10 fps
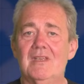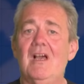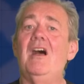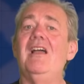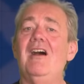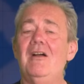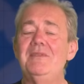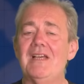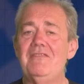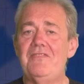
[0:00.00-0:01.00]
Hi, I'm
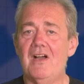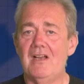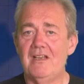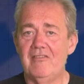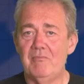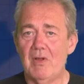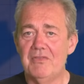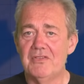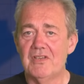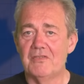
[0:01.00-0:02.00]
Dave Farley of
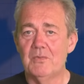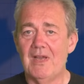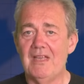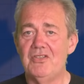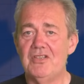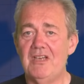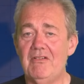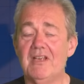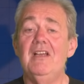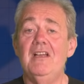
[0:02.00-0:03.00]
Modern Software
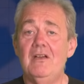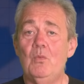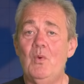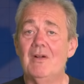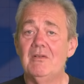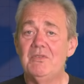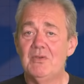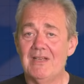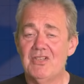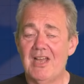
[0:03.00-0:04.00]
Engineering. Welcome
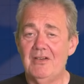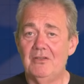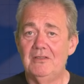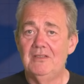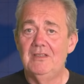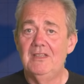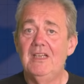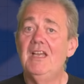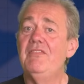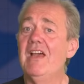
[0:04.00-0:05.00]
to our channel.
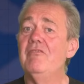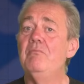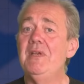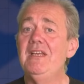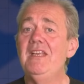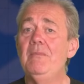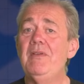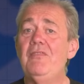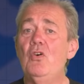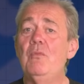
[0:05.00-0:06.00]
If you haven't been here
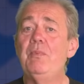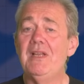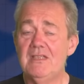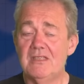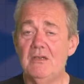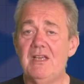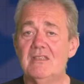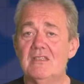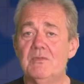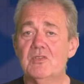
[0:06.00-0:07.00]
before, please do
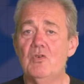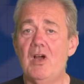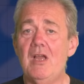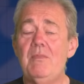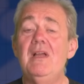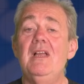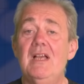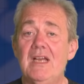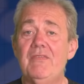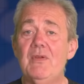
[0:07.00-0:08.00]
hit subscribe.
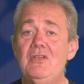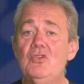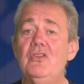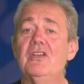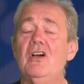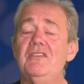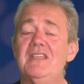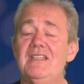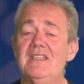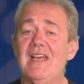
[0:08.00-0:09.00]
And if you enjoy the
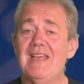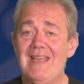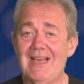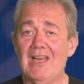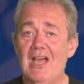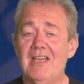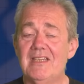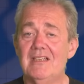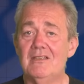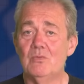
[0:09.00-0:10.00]
content today, hit
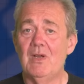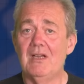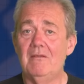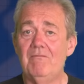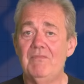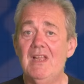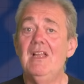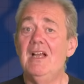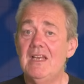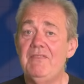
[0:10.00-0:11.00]
like as well.
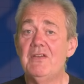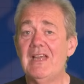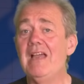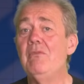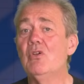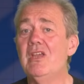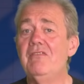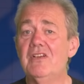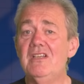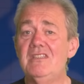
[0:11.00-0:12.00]
And if you came looking
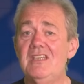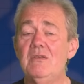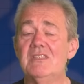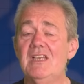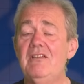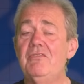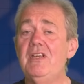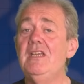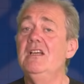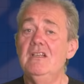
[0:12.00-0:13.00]
for continuous
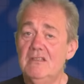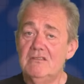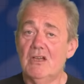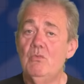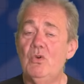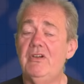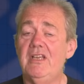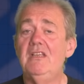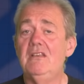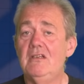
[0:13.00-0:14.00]
delivery, don't
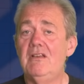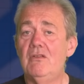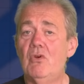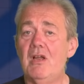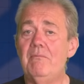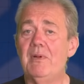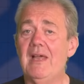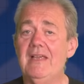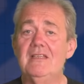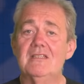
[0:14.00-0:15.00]
worry, you're in the right
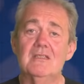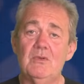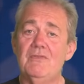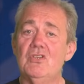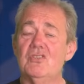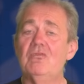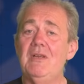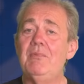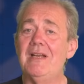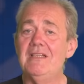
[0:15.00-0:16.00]
place. We've just
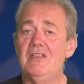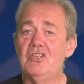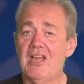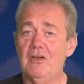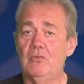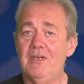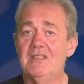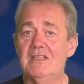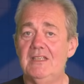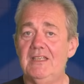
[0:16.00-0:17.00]
rebranded the channel
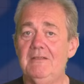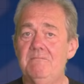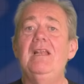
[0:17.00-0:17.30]
recently.